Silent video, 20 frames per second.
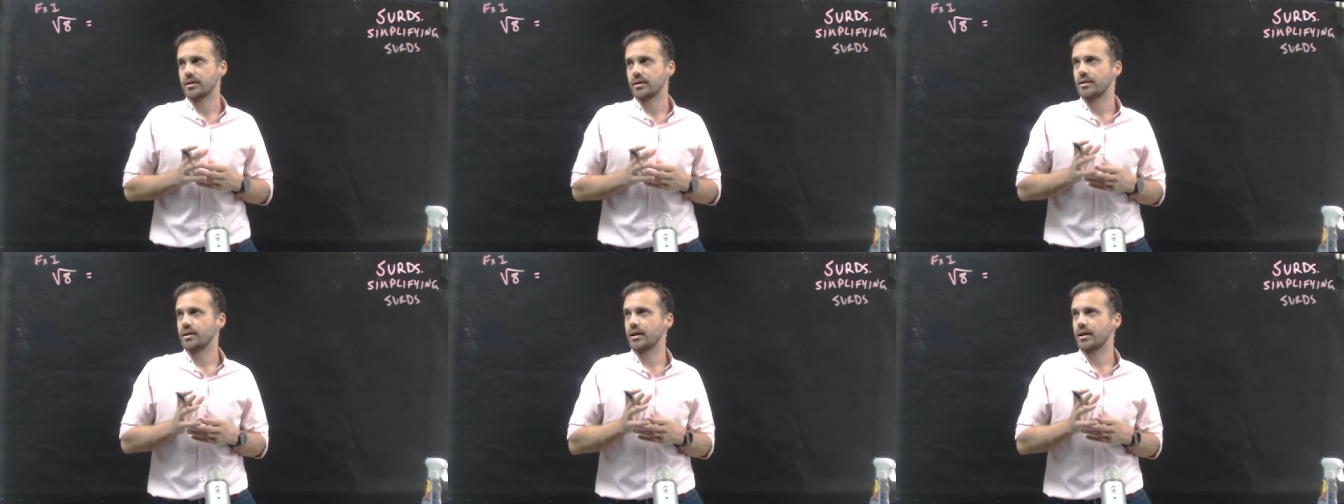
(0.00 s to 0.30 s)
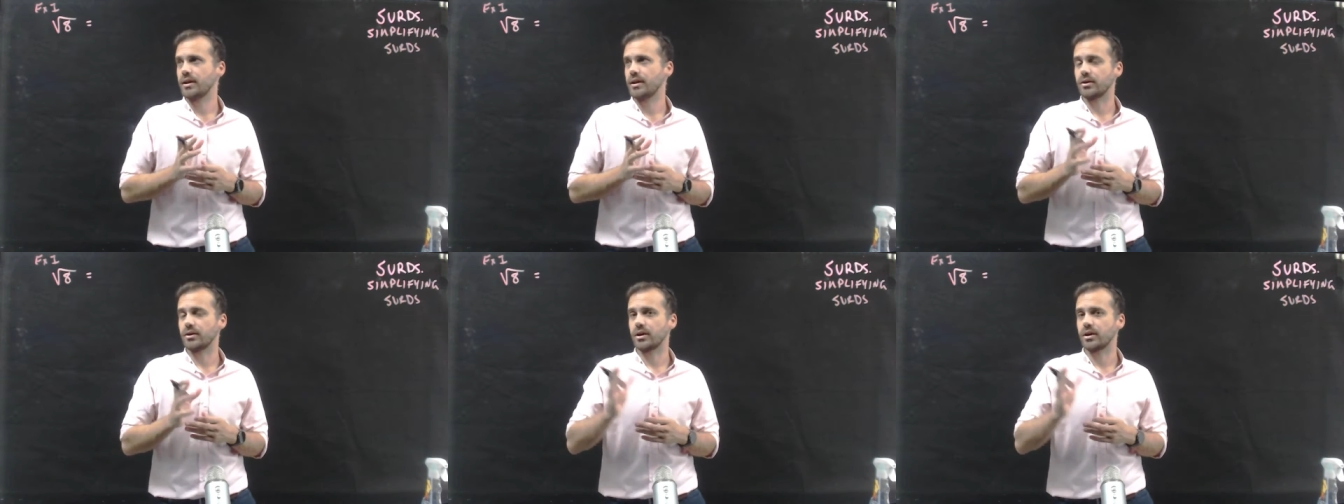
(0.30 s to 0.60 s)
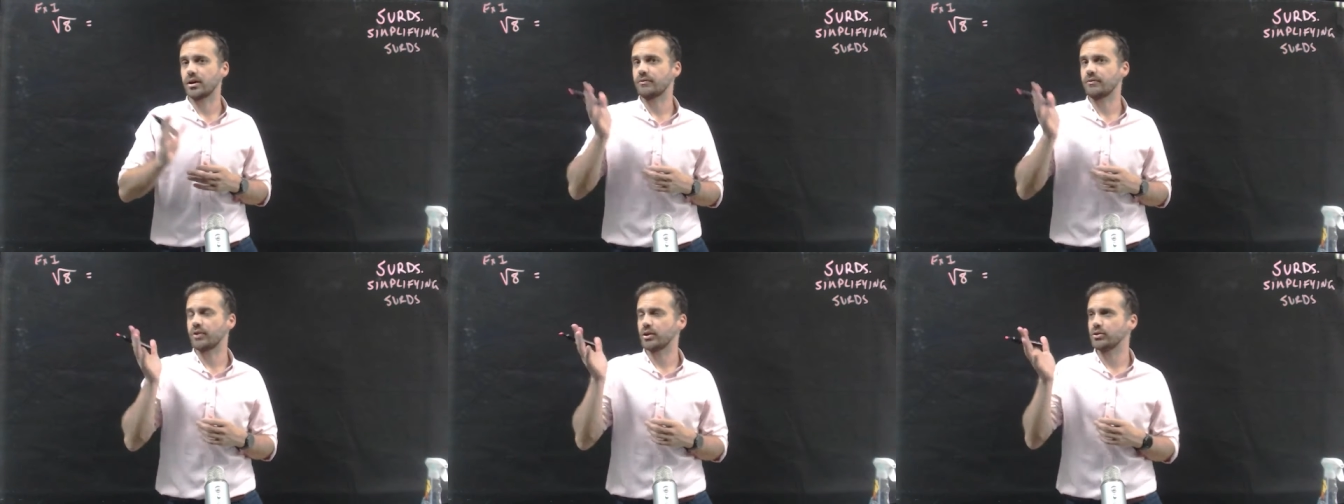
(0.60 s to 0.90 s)
Now,
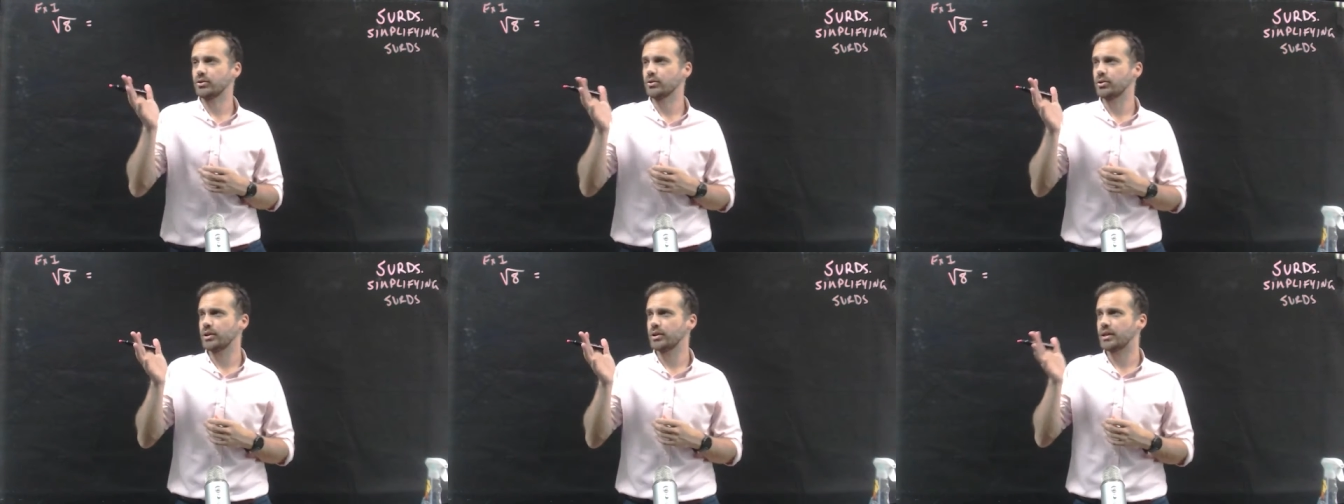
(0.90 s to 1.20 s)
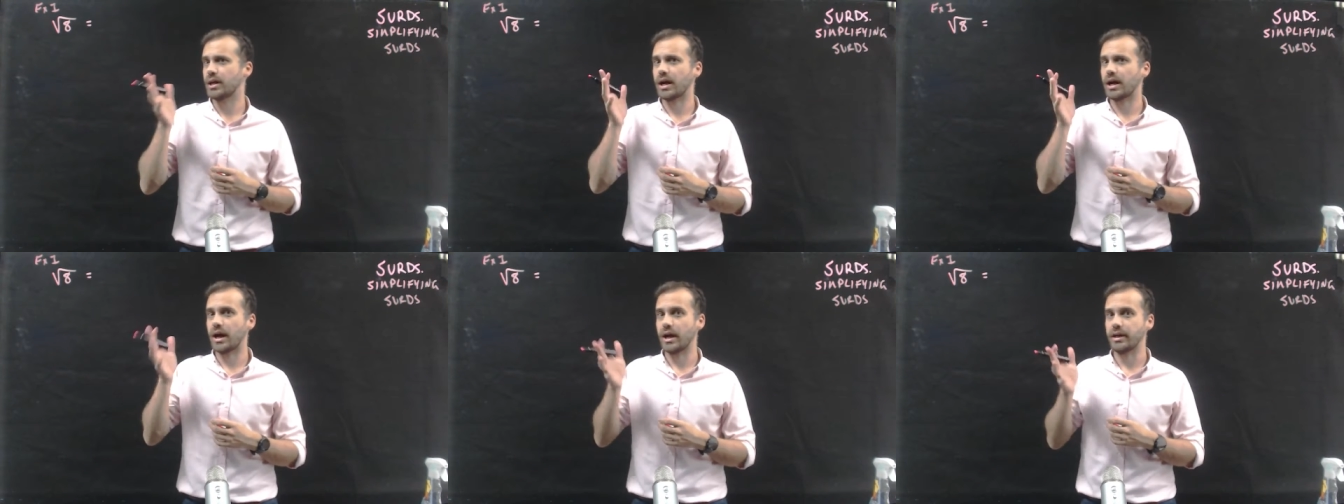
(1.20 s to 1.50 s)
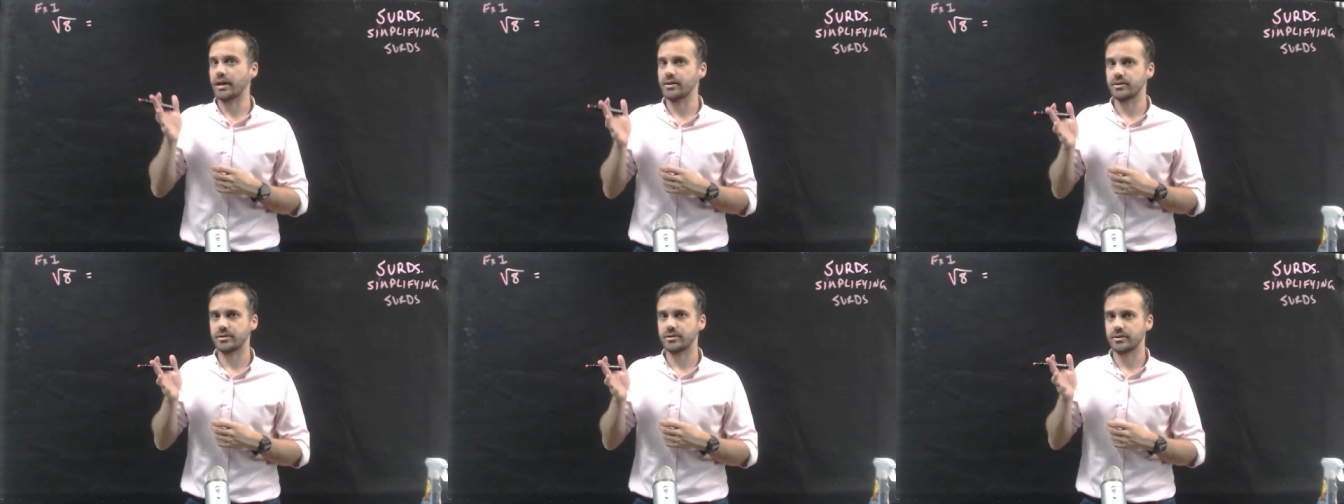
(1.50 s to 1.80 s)
if I look at
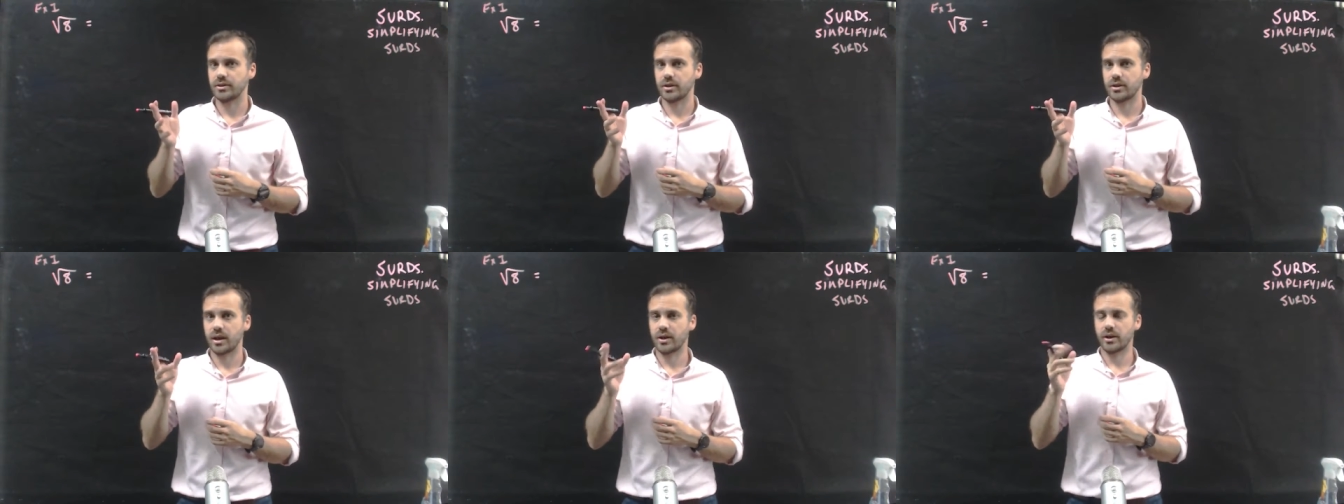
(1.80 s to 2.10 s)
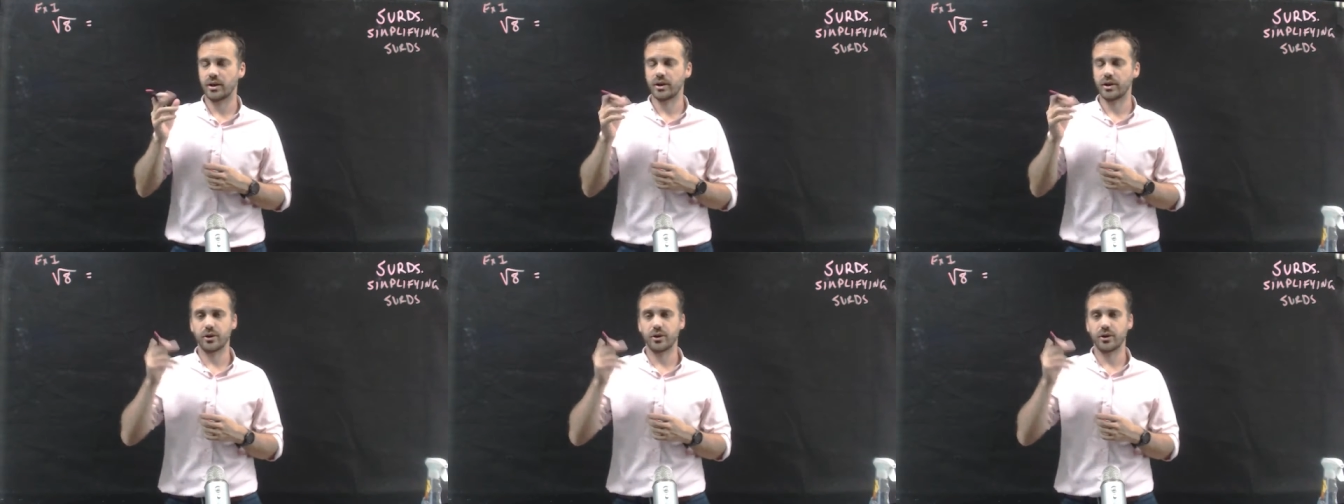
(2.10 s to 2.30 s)
8 and I